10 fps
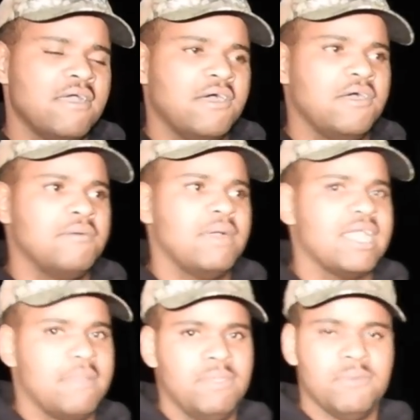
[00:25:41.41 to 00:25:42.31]
Um, I
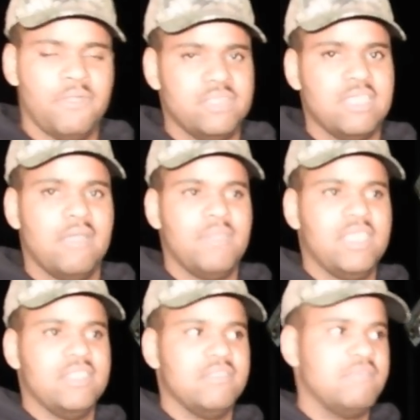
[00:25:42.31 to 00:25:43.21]
got people already
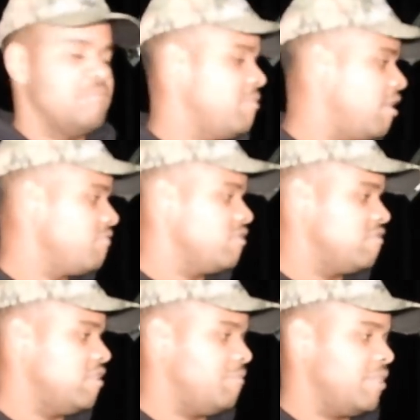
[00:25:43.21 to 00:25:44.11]
commenting off the
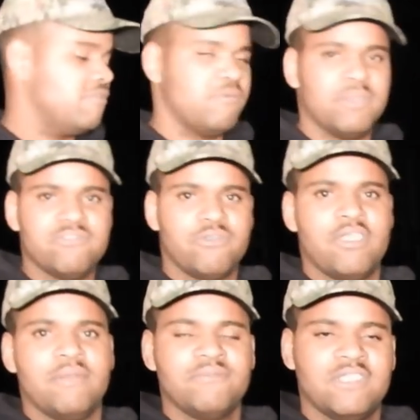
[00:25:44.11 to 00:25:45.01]
sneak pics from
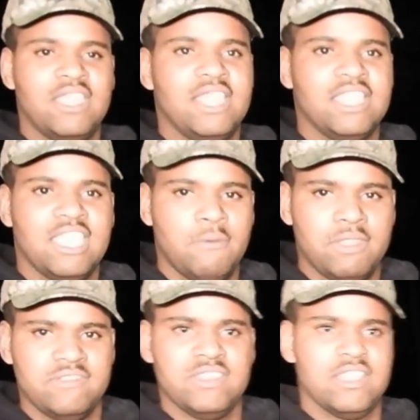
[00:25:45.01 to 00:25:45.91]
Instagram saying that they can't wait
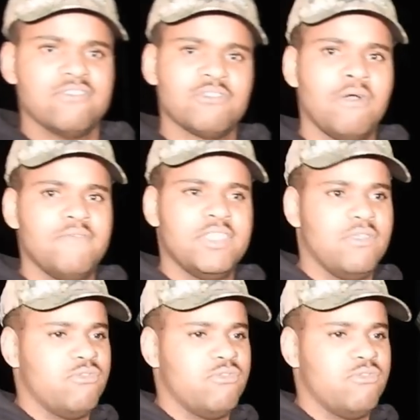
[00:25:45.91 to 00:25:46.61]
to see the install video.